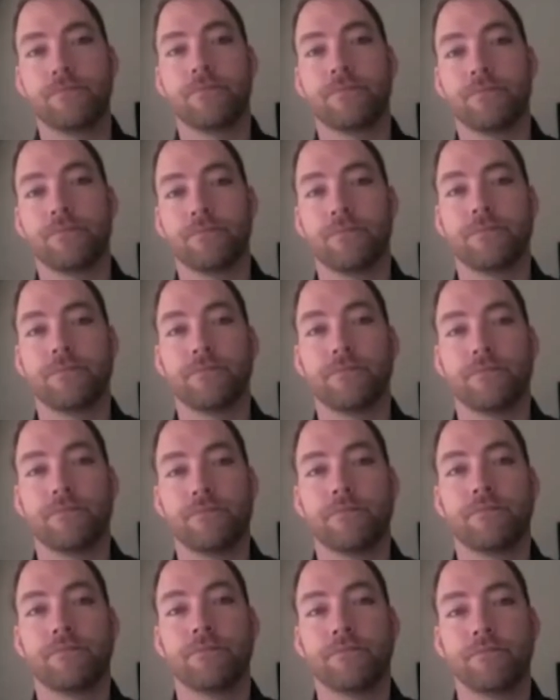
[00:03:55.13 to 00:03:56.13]

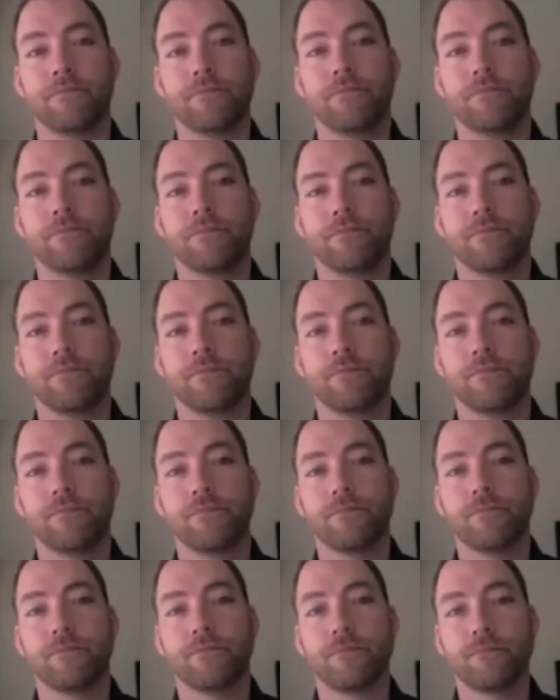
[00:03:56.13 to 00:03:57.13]

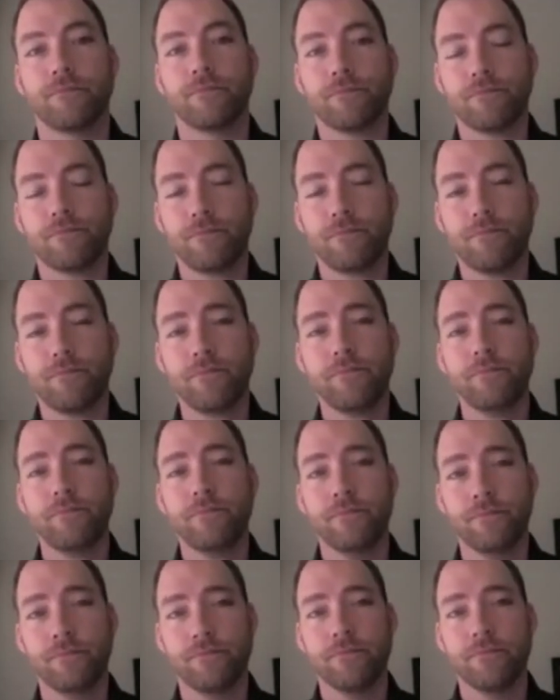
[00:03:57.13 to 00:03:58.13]

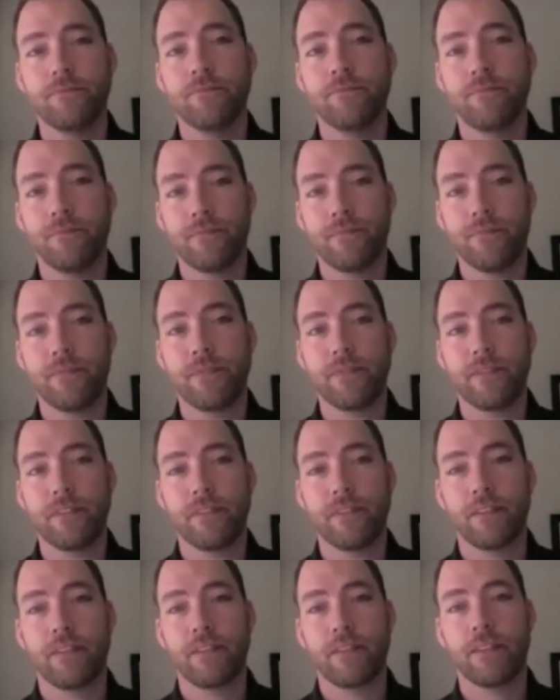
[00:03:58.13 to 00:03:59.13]

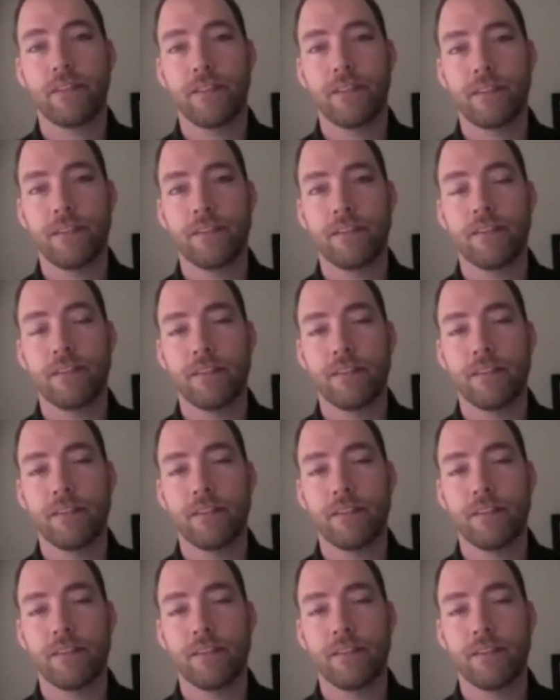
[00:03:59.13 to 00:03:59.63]
The person shown says nothing.